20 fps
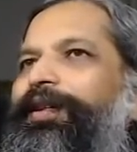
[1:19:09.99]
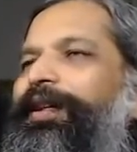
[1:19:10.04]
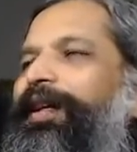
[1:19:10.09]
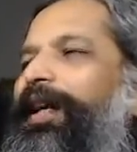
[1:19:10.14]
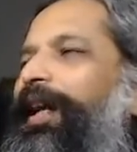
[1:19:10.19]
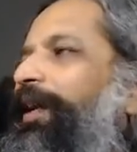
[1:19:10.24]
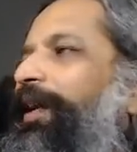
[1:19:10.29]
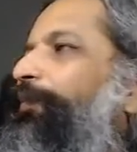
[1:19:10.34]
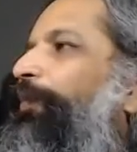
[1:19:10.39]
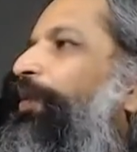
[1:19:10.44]

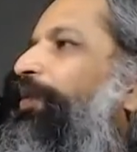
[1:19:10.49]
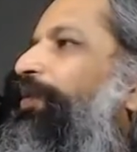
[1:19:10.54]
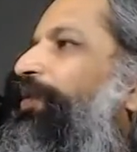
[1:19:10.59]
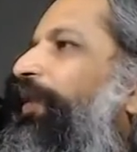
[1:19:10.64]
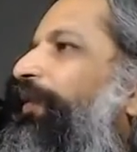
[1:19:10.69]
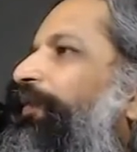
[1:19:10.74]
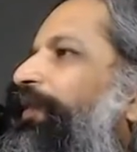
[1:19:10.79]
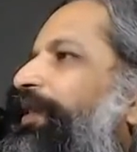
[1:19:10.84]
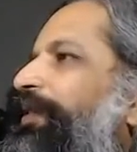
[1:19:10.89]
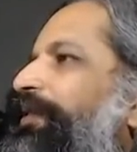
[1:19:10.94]
And most
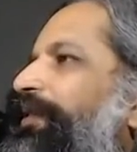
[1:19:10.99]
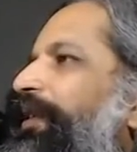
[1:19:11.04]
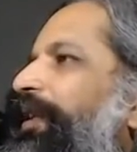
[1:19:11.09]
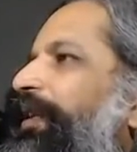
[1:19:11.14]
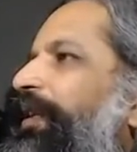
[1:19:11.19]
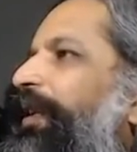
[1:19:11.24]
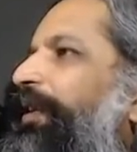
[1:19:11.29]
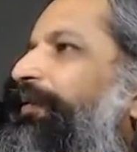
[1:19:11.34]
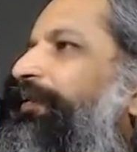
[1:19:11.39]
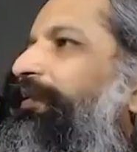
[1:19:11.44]
obviously in
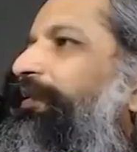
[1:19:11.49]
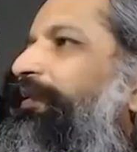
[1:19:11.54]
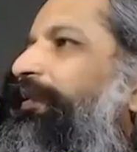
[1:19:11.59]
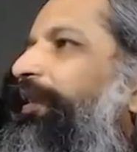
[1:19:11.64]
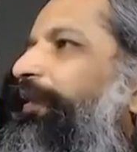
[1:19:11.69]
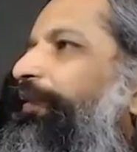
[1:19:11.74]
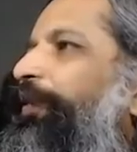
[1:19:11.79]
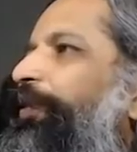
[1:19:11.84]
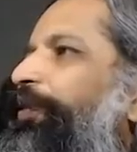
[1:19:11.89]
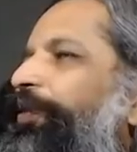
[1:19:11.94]
us,
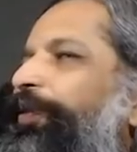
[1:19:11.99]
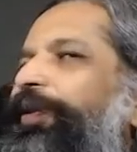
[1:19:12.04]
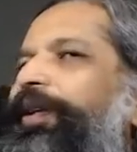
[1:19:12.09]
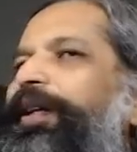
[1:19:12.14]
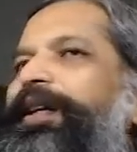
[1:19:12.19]
if your sugar